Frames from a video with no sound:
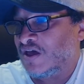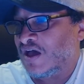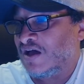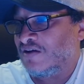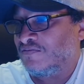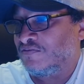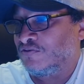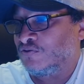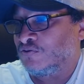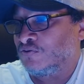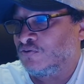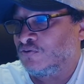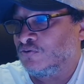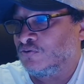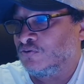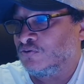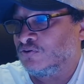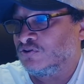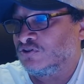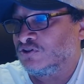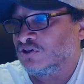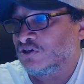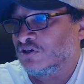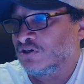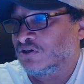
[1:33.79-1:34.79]

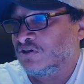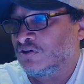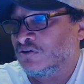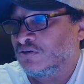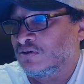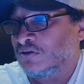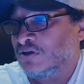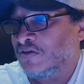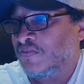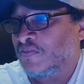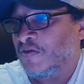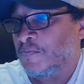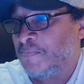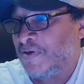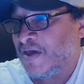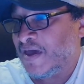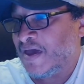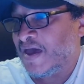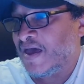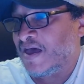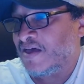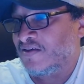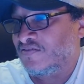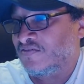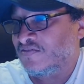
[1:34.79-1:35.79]
novels in the
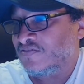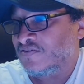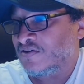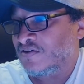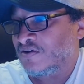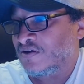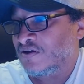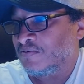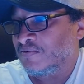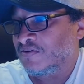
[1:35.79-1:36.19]
past.